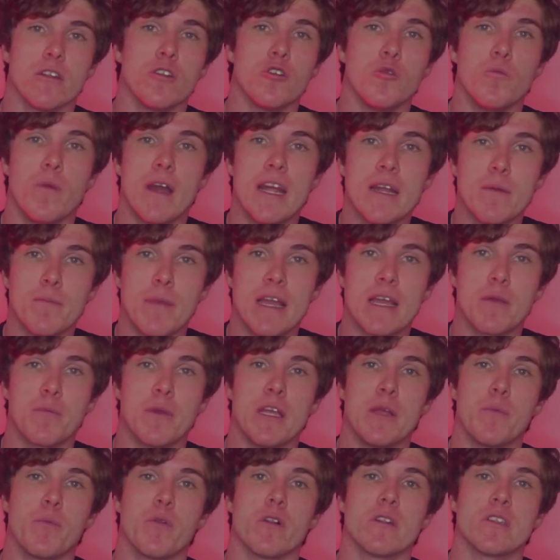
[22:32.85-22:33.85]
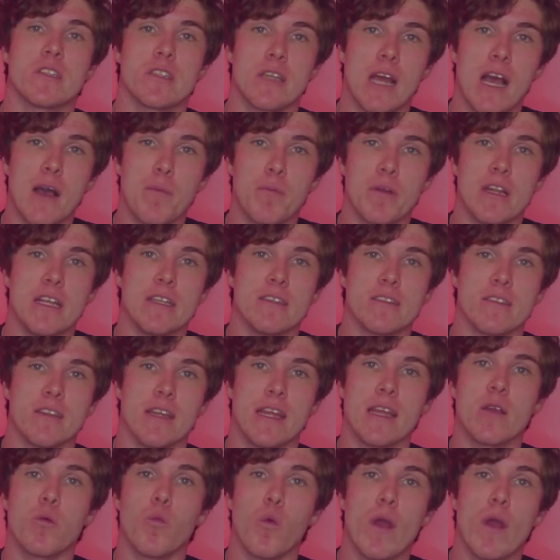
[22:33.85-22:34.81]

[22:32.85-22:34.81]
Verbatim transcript: you might make people people stop listening,